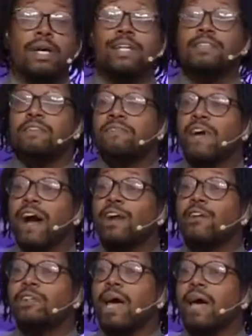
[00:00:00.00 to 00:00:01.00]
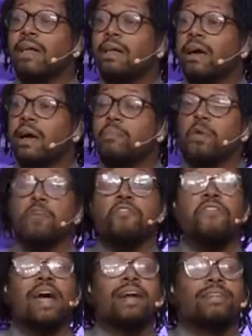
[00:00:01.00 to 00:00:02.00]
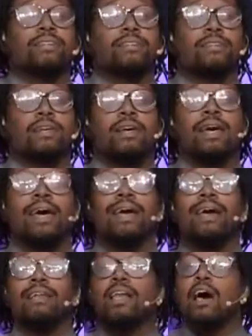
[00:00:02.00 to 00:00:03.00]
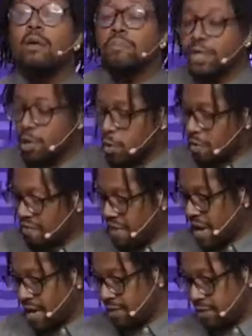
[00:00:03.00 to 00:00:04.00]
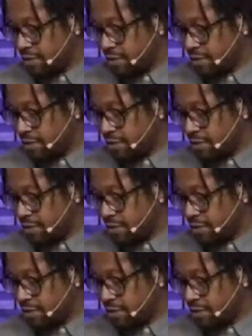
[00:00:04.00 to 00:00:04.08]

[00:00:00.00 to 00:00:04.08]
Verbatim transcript: it's a fire that perfects and purifies.